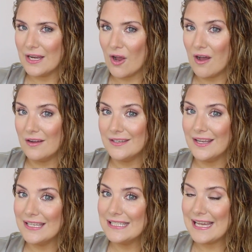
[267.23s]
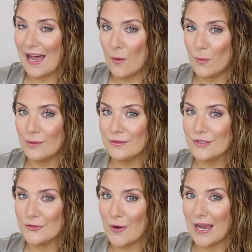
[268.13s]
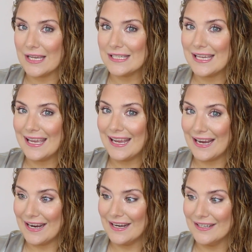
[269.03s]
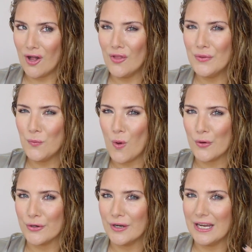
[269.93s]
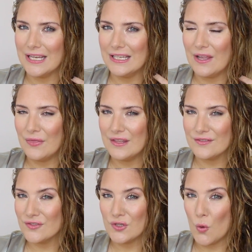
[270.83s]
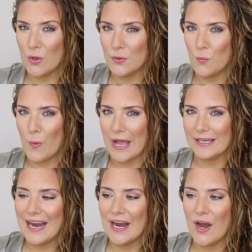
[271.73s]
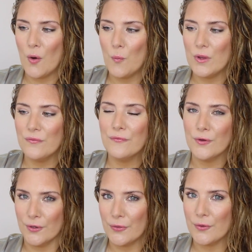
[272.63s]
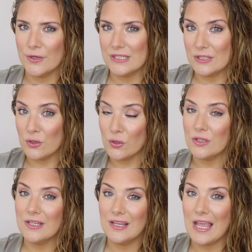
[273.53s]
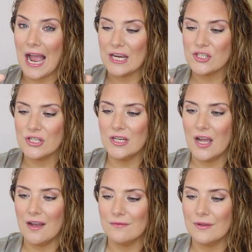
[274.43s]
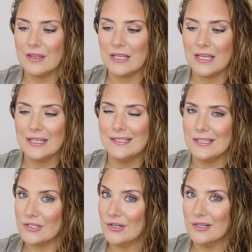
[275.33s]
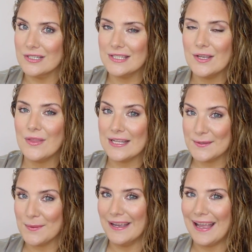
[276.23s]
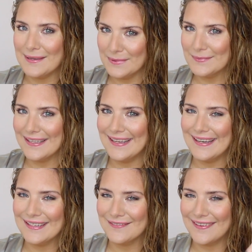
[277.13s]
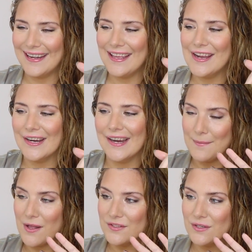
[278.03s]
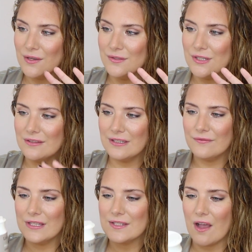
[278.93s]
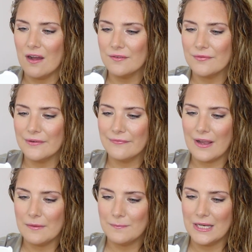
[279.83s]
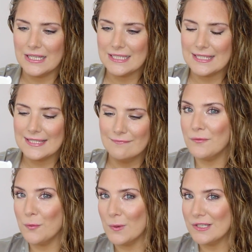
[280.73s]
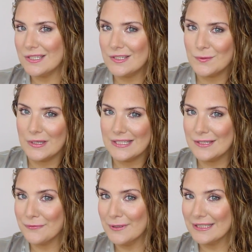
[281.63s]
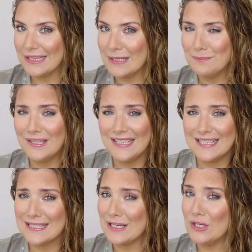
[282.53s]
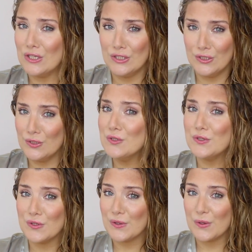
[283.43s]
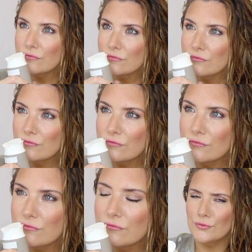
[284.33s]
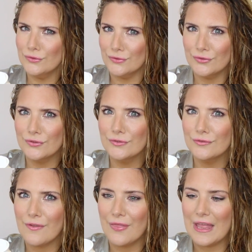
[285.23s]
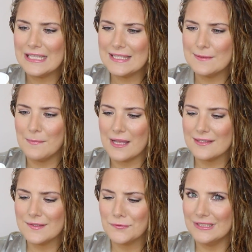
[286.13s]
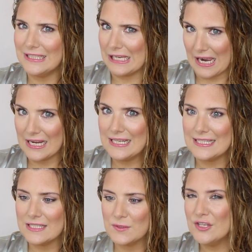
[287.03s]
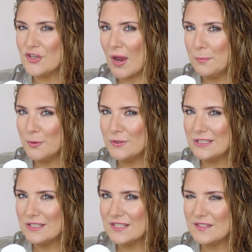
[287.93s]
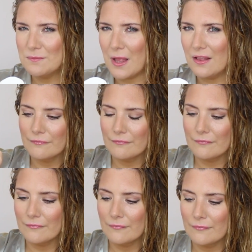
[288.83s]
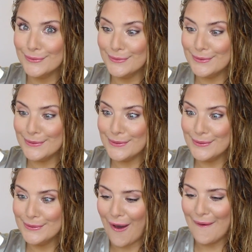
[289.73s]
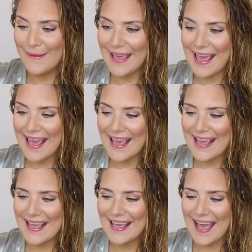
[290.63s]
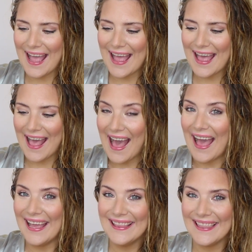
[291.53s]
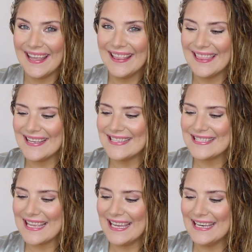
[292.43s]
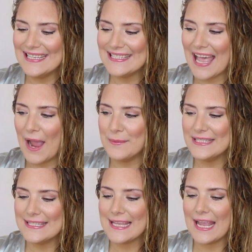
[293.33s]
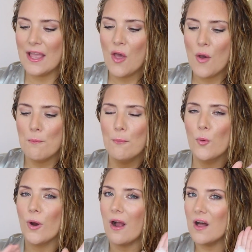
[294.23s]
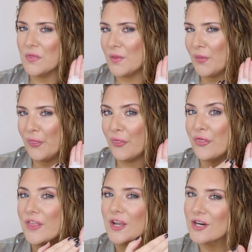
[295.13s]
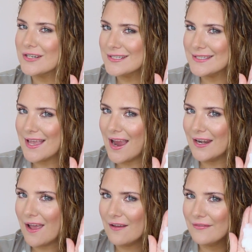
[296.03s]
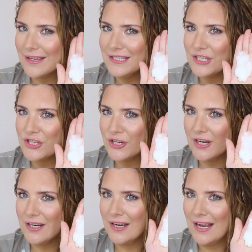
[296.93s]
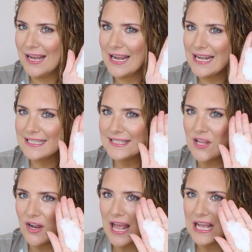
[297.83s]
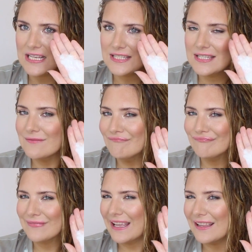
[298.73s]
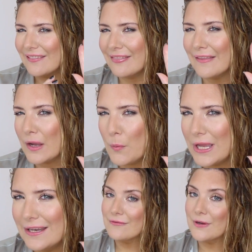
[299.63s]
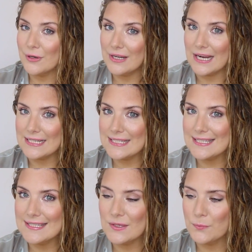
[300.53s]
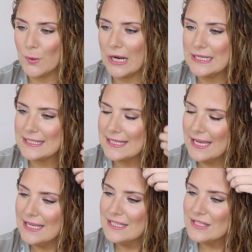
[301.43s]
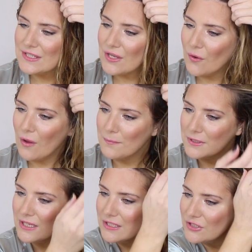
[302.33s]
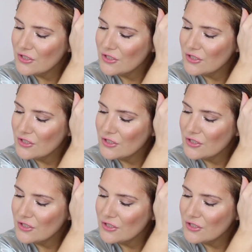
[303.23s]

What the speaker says: it on towel dried hair. All the water in the soaking wet hair will further dilute the action of the conditioner. So that's why I'm applying it right here. I'm also going to leave this on for 5 minutes. If you want to do it differently, please, you do you. Oof, that smells nice. The shampoo didn't smell like much. Ooh, okay. I like this. It is, I would say, more on the thicker side of conditioner. It's not as liquid. Very nice surprise. So I'm gonna